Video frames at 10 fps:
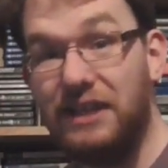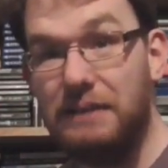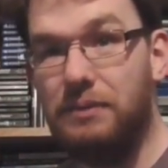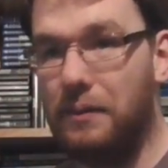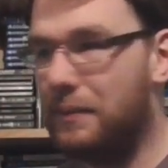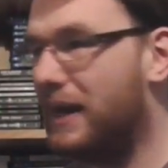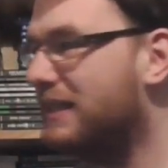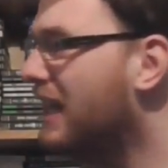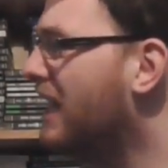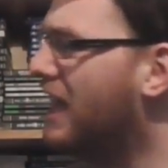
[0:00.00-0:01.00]
I like
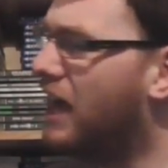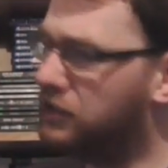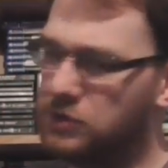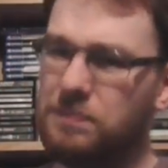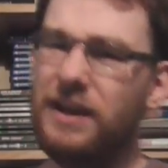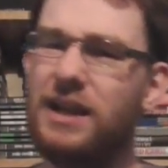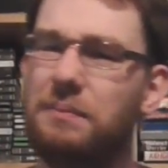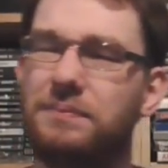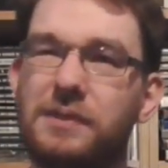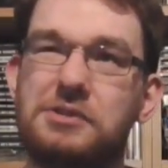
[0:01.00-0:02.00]
Bomberman. I should pick
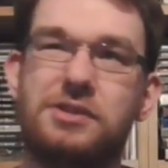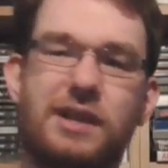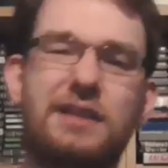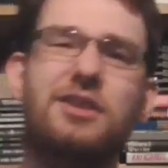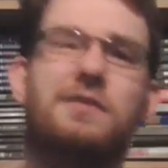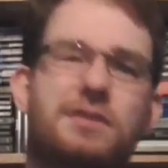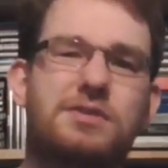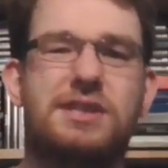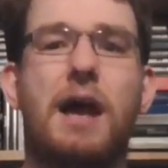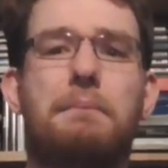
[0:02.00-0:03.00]
up. I should try and look for
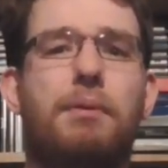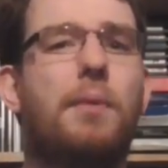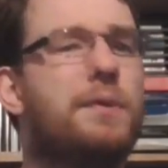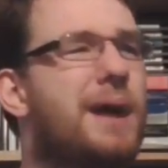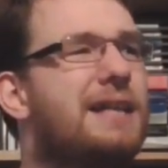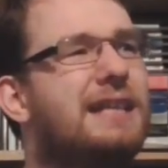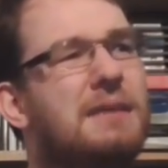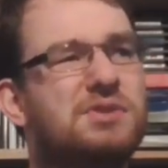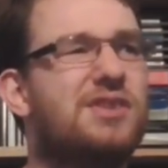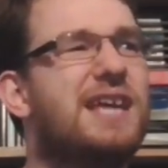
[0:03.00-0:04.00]
those uh, Bomberman
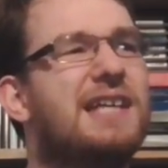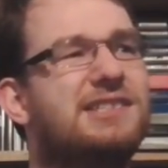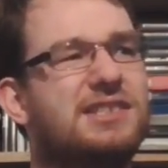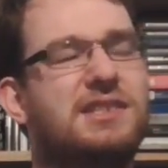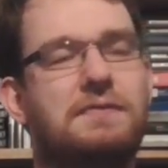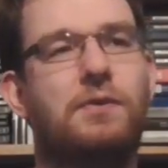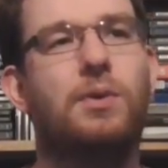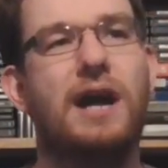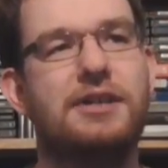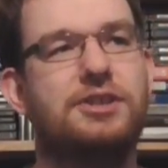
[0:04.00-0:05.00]
games on the
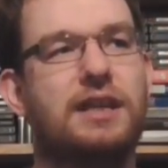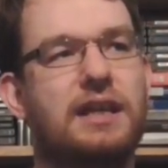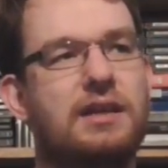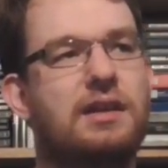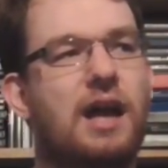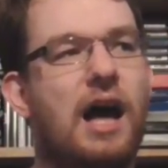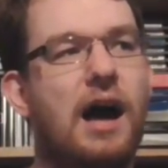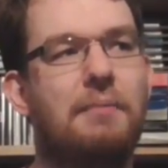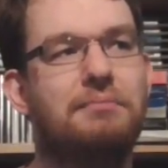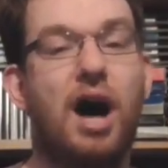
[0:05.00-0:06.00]
N64 actually.
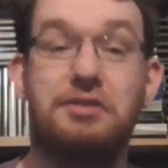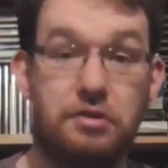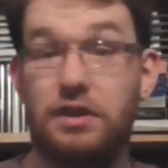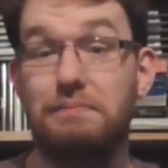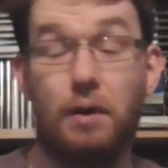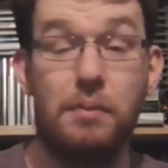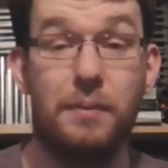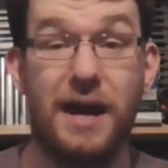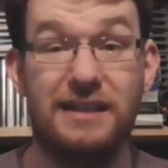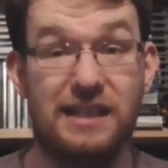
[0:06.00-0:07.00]
Um, other than
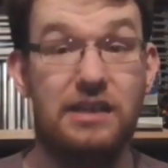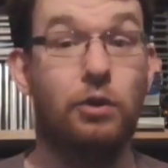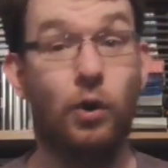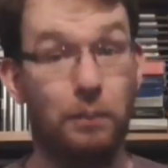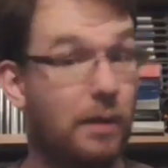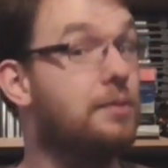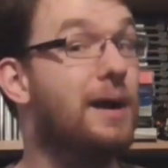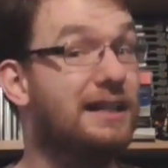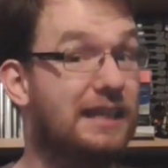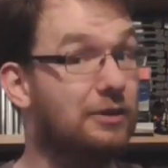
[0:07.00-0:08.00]
Bomberman Hero.
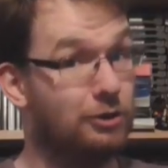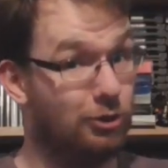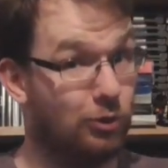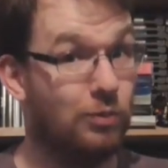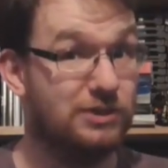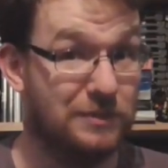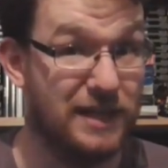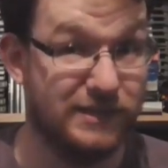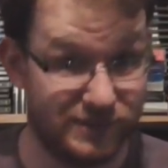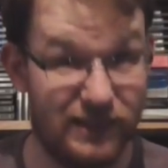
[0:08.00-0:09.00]
Bomberman Hero was
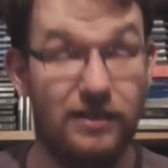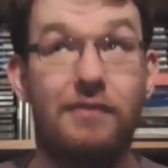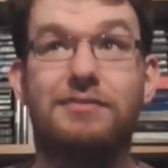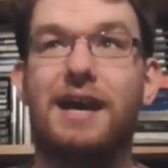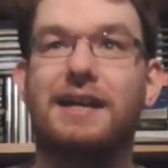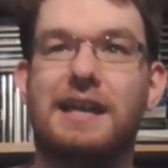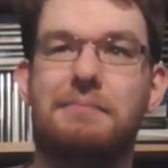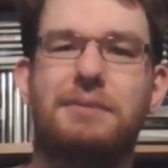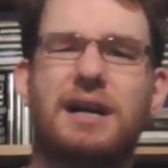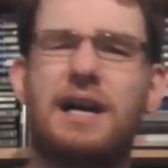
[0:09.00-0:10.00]
amazing. I loved that
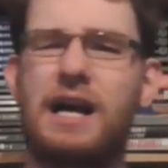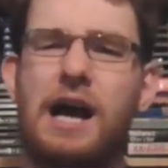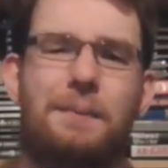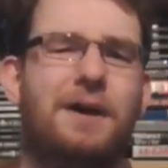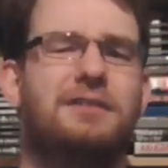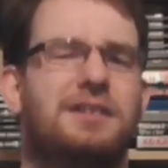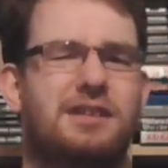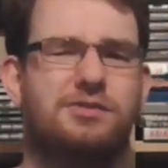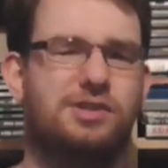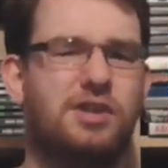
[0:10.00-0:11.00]
game, but apparently,
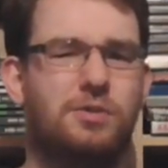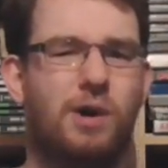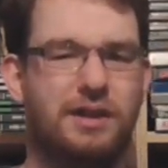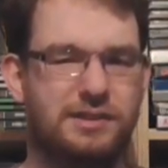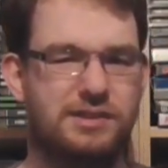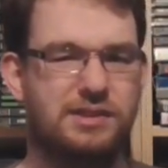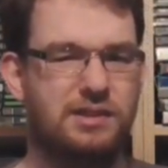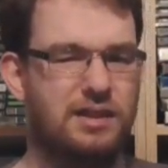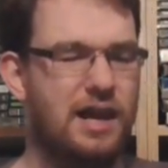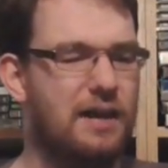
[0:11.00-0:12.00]
like, there's other ones
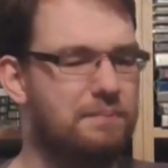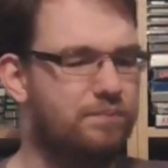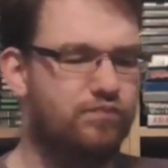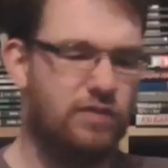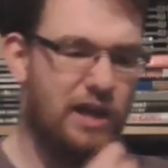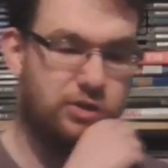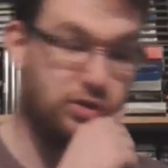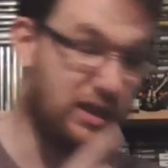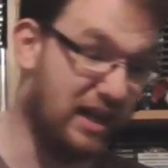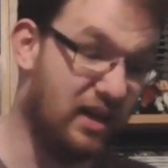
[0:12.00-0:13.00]
um, that I
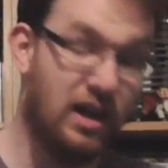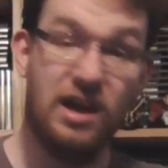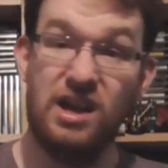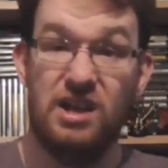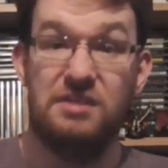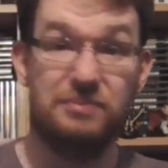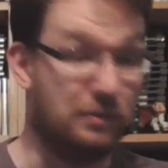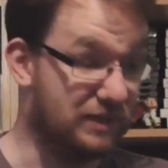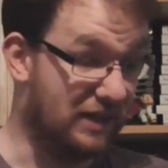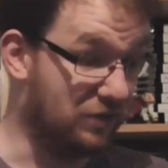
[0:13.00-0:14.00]
should uh,
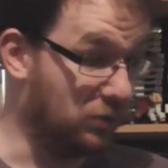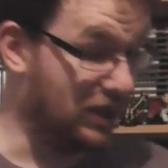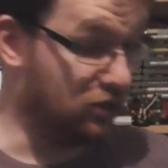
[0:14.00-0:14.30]
probably have a